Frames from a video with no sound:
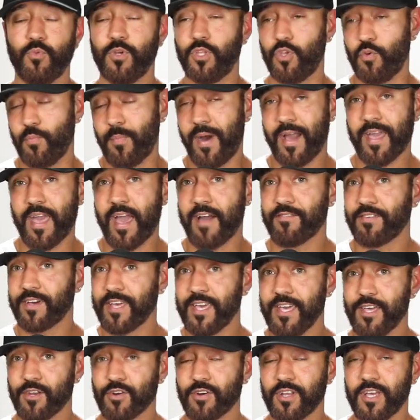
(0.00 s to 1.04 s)
when you might have a
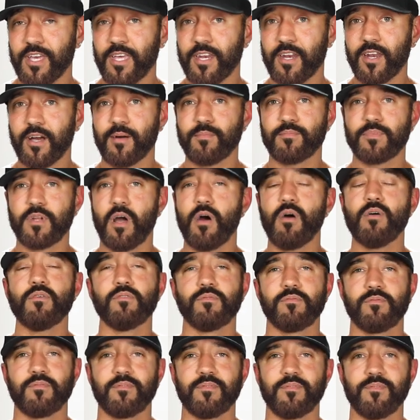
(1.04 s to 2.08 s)
heater to heat it up,
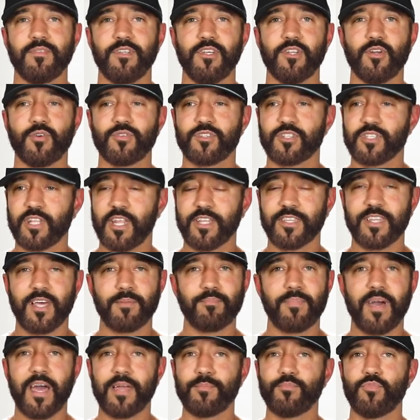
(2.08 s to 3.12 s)
don't. You know, just let
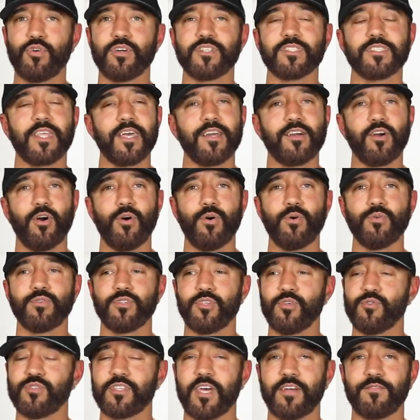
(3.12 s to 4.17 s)
that bad boy stay cold and
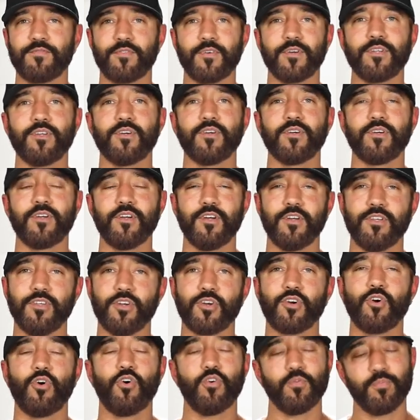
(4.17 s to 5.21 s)
use that for your, your
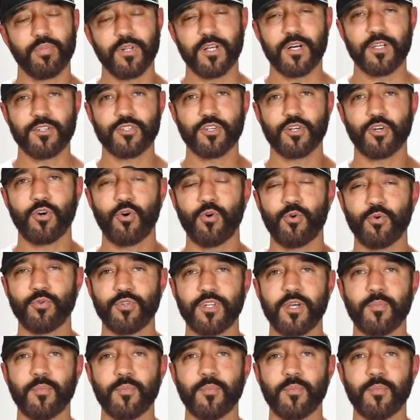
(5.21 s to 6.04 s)
cold plunge, your cold